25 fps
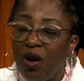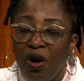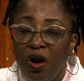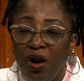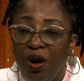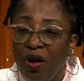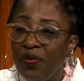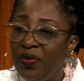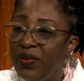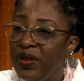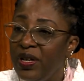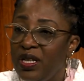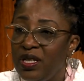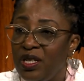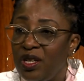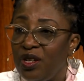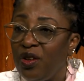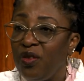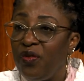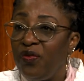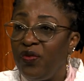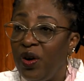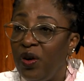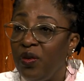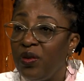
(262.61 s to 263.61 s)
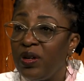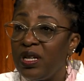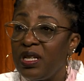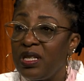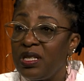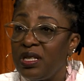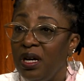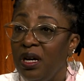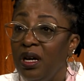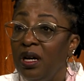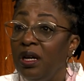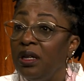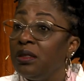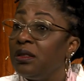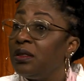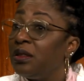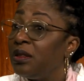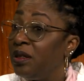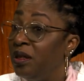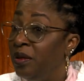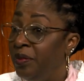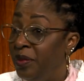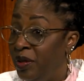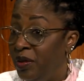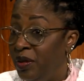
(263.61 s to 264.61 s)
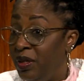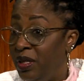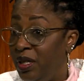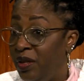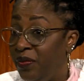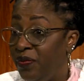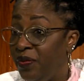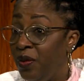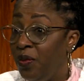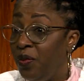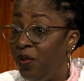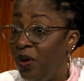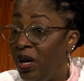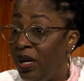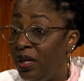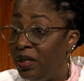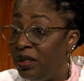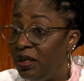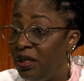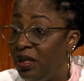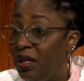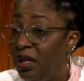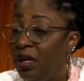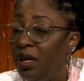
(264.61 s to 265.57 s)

all things that are focused on community for one,